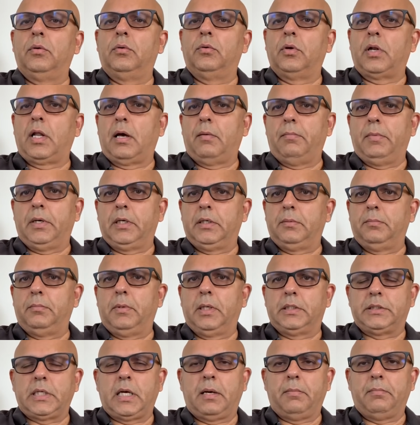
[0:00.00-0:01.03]
Guna
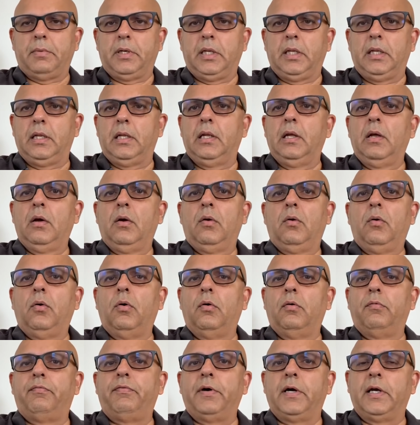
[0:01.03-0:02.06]
Bakshamni
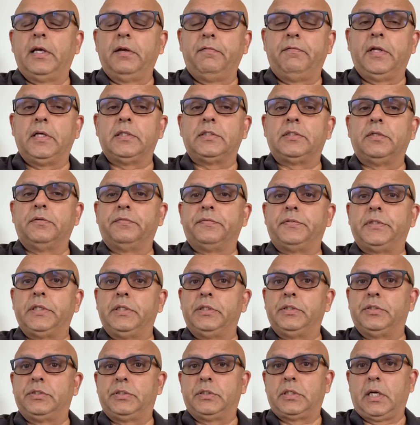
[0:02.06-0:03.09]
or forgiveness of
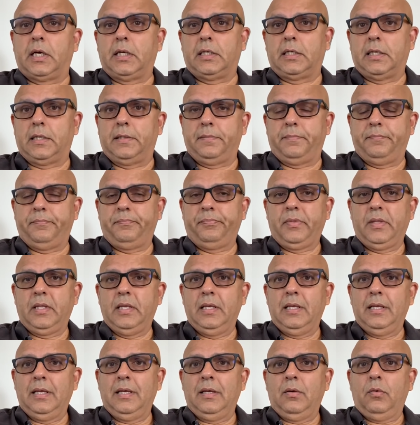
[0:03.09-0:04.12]
sins chata.
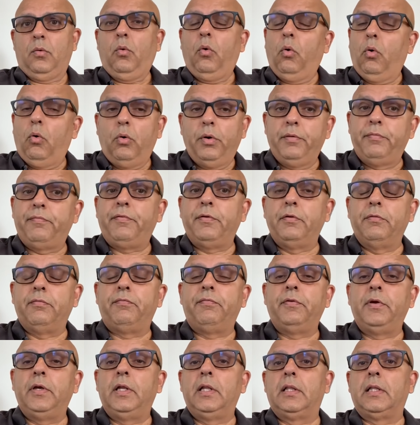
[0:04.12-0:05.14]
Or if you
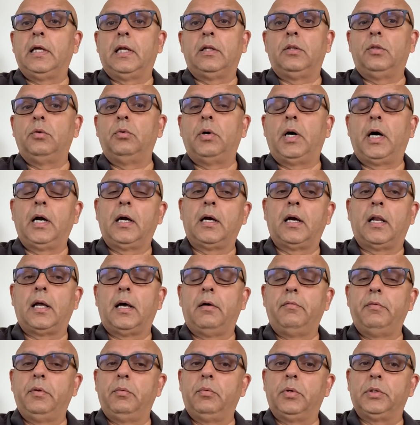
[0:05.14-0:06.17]
feel that Dua
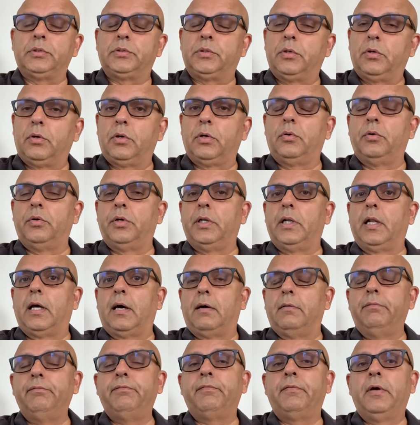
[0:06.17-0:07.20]
Karavi was not good
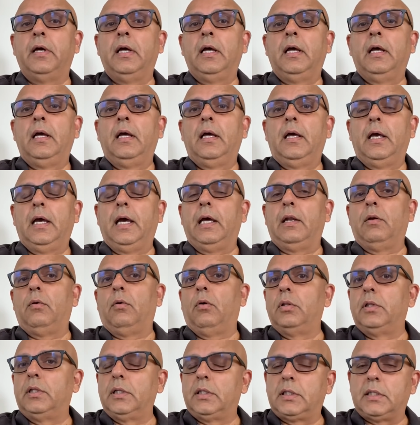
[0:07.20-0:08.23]
enough and
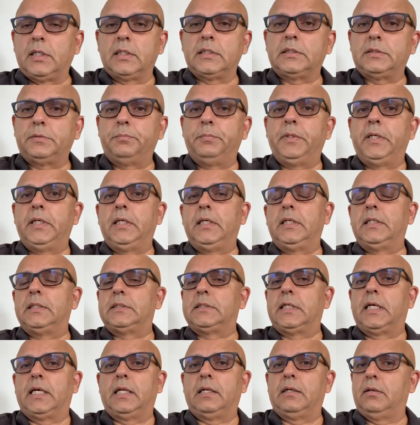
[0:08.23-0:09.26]
all the tasbihs
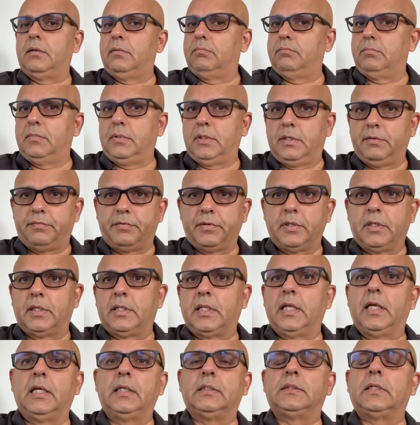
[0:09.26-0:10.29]
and different
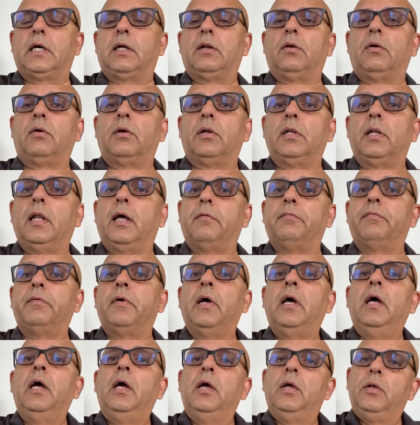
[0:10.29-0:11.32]
things are not enough,
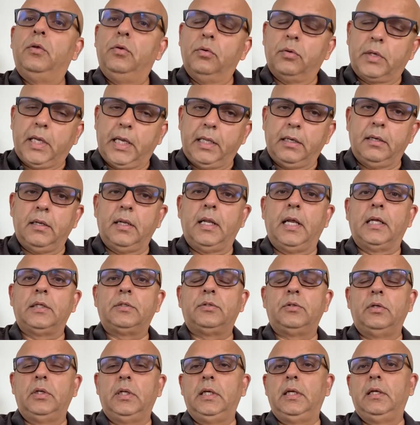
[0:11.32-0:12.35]
you can
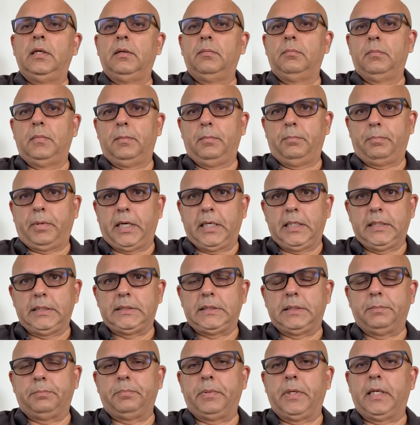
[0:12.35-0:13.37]
actually
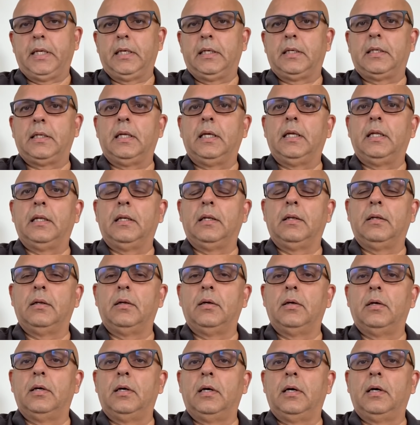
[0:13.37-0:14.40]
participate in
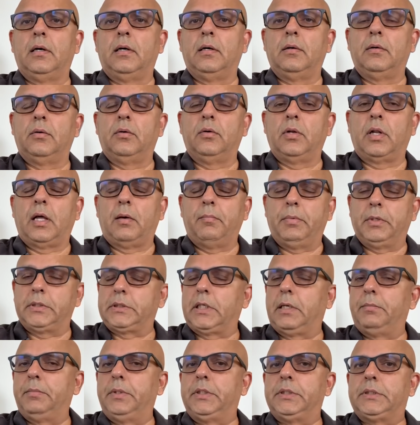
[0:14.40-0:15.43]
Guna
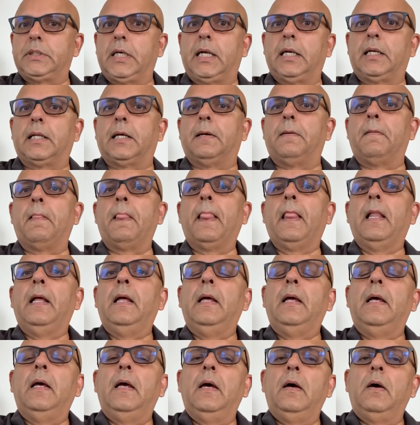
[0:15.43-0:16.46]
Bakshamni chata.
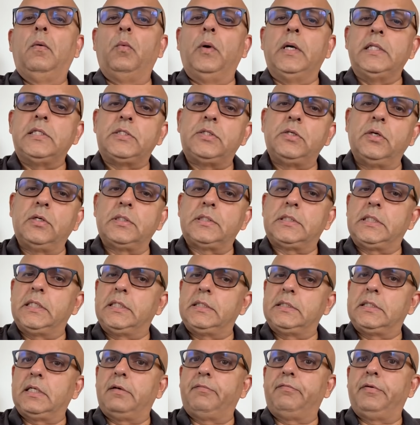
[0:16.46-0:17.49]
Once your
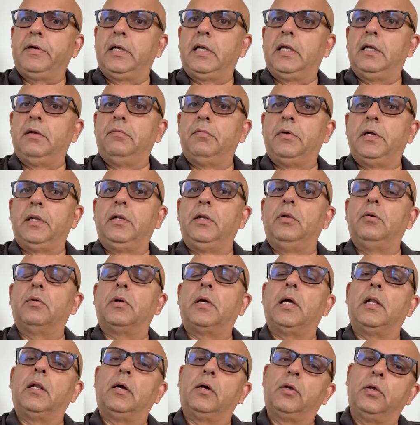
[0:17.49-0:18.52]
sins are forgiven, you
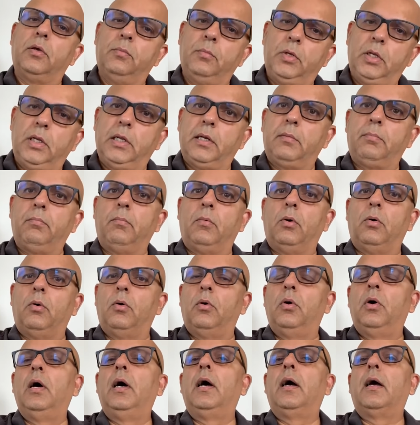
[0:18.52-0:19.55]
can accumulate
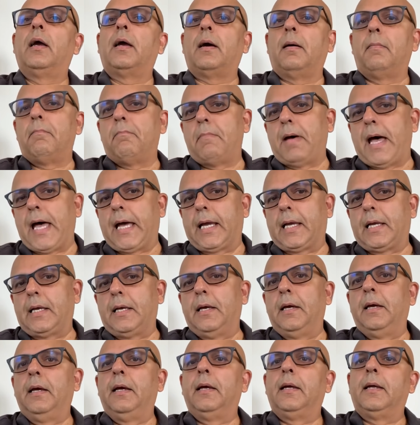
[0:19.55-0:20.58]
more, come
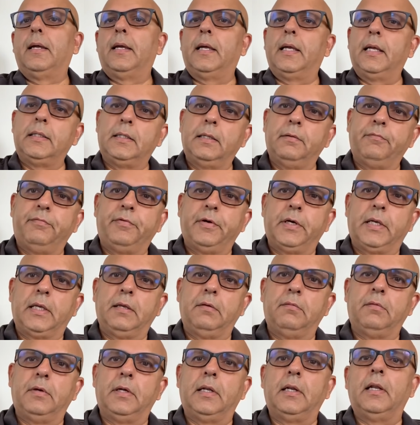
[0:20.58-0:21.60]
back, get them
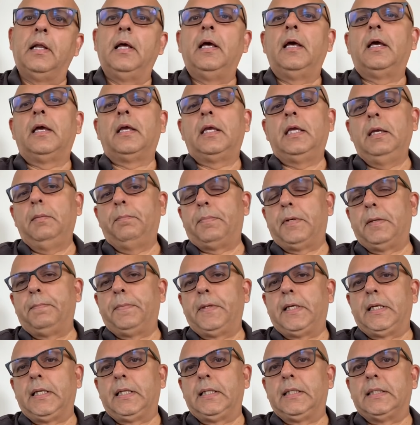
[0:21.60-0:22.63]
forgiven, keep
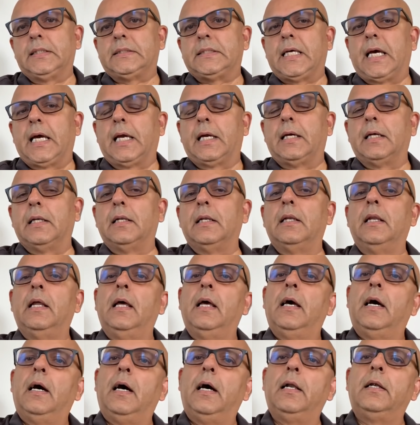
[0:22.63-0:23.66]
repeating the cycle
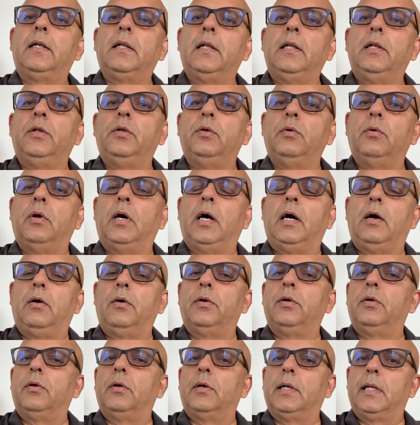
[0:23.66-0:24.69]
until you are
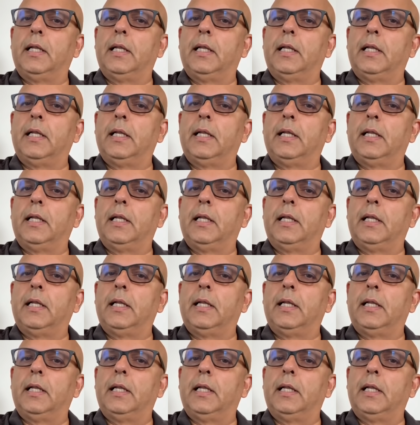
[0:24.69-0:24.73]
on your